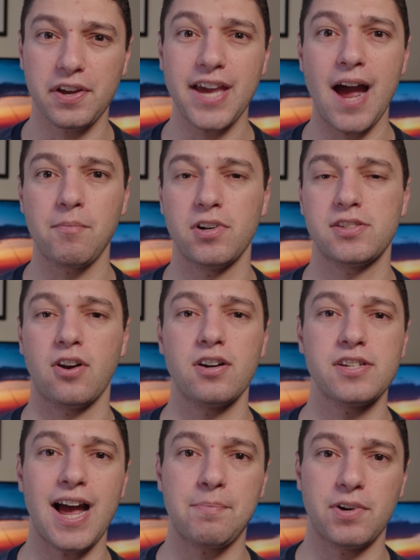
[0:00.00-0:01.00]
the camera, it's
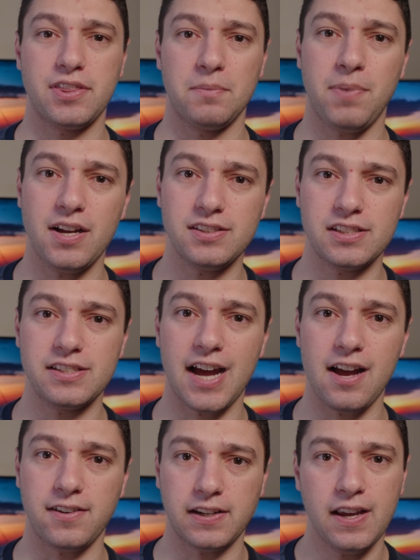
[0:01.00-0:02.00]
hard to operate the buttons and
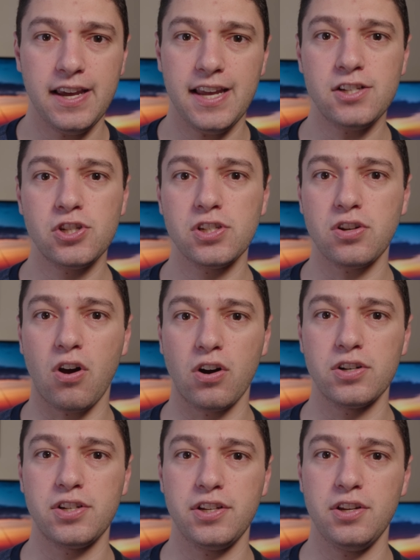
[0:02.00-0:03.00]
dials, it's just
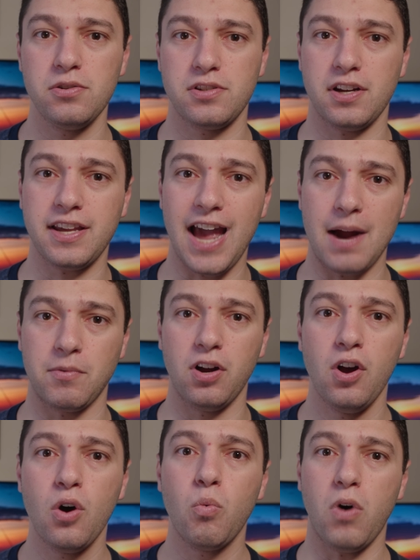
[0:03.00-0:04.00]
hard to use a
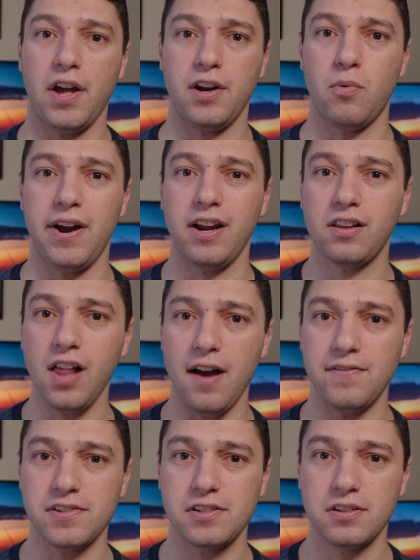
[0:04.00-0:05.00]
camera while you're wearing
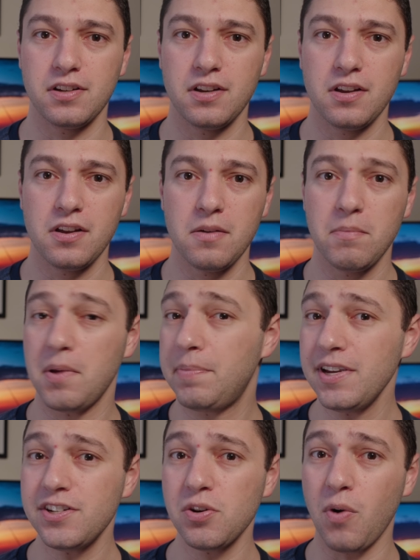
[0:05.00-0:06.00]
gloves.
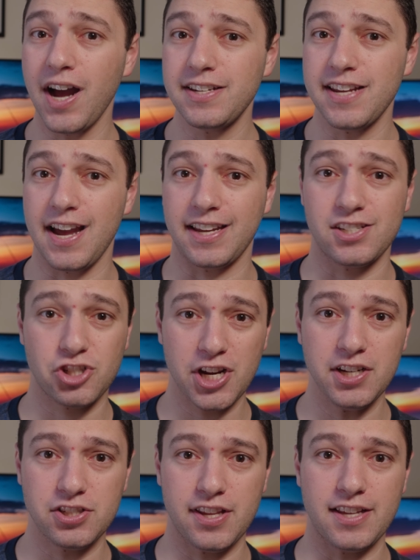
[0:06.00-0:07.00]
But PGY Tech has
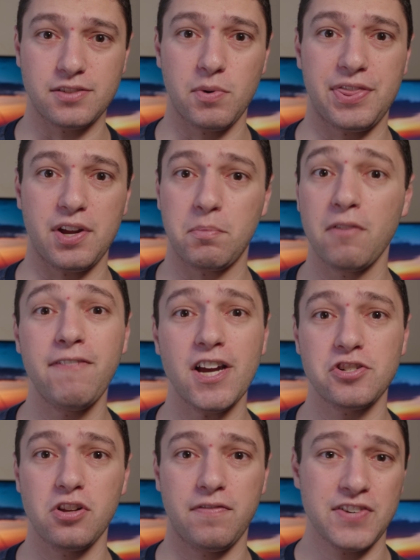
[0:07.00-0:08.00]
changed this with their
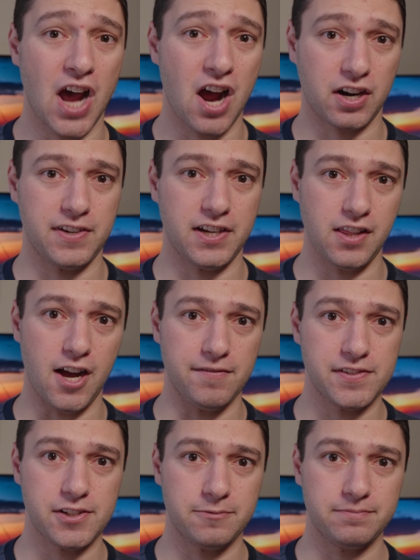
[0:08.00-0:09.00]
professional photography
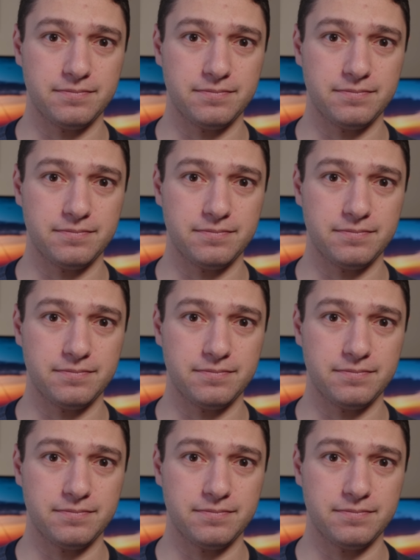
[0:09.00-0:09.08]
gloves.